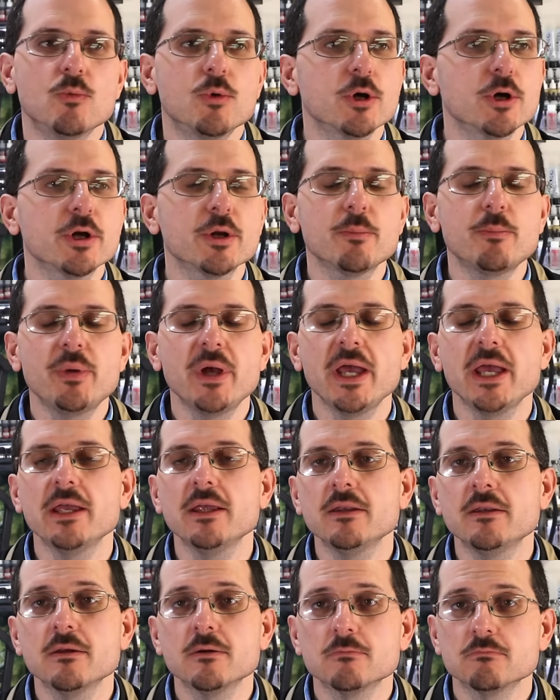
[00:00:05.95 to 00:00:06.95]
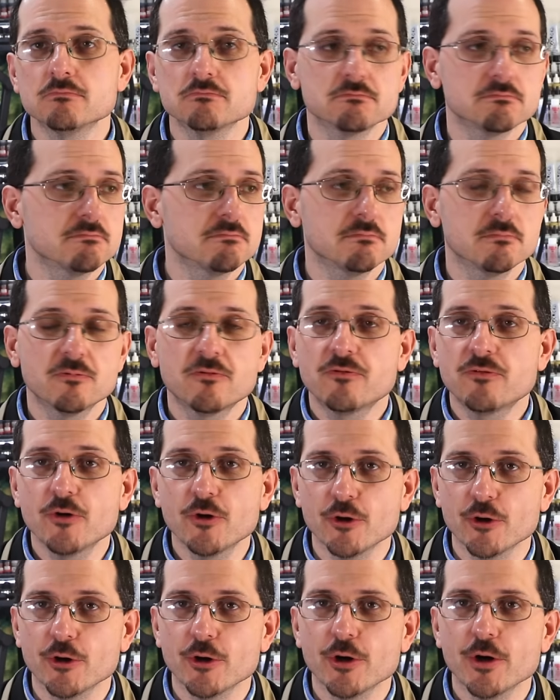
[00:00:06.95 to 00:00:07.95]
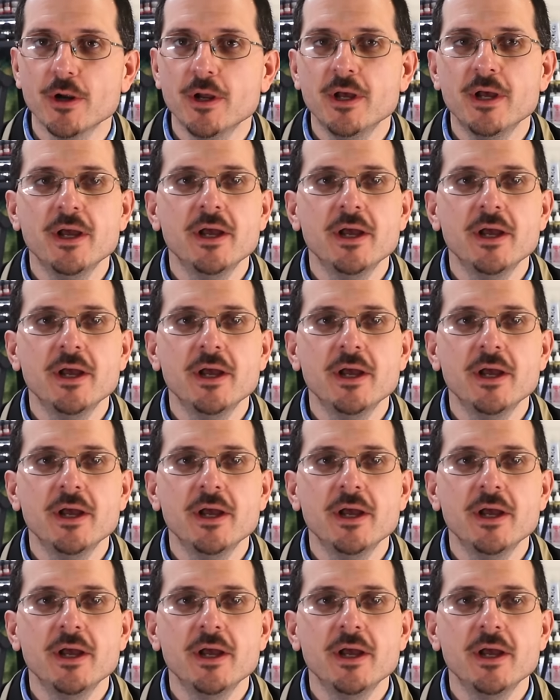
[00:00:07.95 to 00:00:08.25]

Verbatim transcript: We're going to paint fur